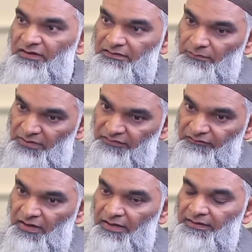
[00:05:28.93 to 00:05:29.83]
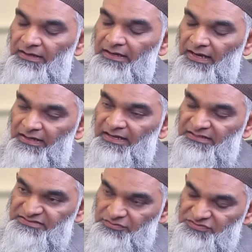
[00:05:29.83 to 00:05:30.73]
the way of God
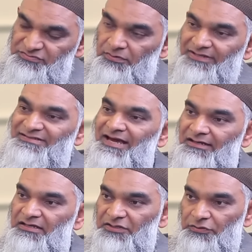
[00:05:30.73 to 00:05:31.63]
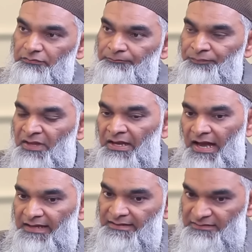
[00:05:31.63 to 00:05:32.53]
against those who are attacking you.
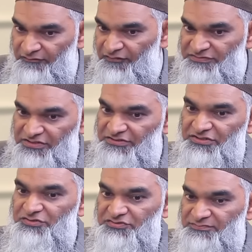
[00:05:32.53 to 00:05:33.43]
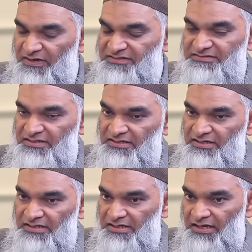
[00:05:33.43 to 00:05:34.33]
And then the verse continues by
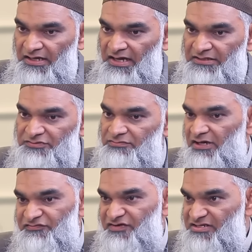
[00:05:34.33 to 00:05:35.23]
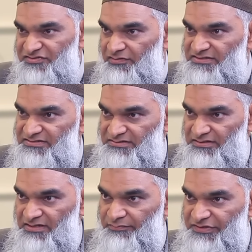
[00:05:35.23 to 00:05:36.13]
saying, and do not transgress
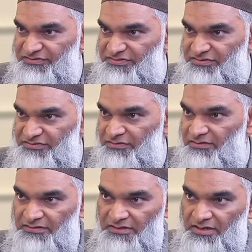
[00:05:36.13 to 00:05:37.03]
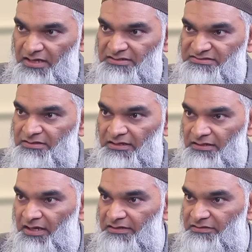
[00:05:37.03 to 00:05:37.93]
limits. Certainly God does not
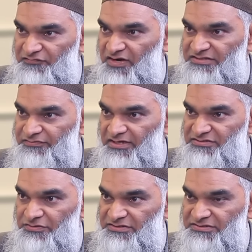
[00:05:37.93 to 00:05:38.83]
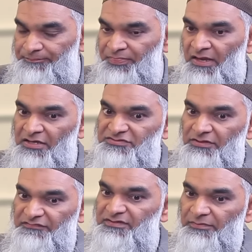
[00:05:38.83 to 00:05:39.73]
like the transgressors. So
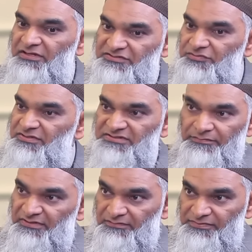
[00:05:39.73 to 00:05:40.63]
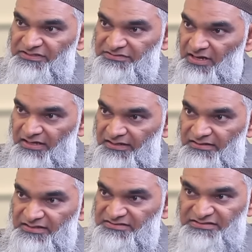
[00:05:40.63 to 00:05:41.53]
if somebody's doing something to please God, and he
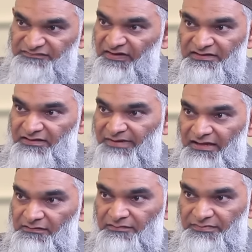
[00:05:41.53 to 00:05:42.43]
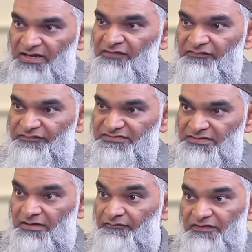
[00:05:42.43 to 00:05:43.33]
thinks he's fighting a battle on behalf of
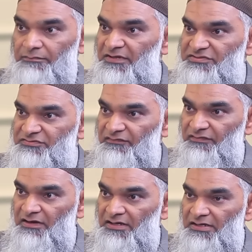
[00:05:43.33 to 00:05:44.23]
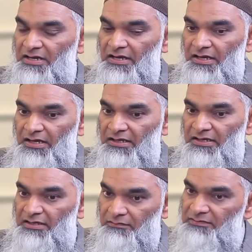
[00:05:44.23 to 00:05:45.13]
Islam for the pleasure of God, he
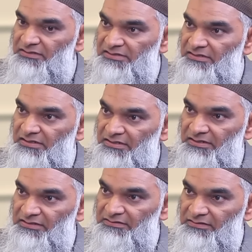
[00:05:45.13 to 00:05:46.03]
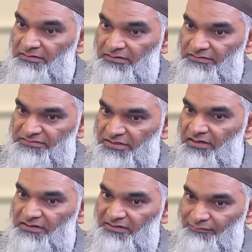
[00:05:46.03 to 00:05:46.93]
can only
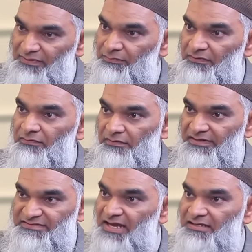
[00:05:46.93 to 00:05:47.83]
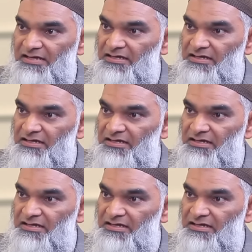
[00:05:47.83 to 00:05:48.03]
target the people who are attacking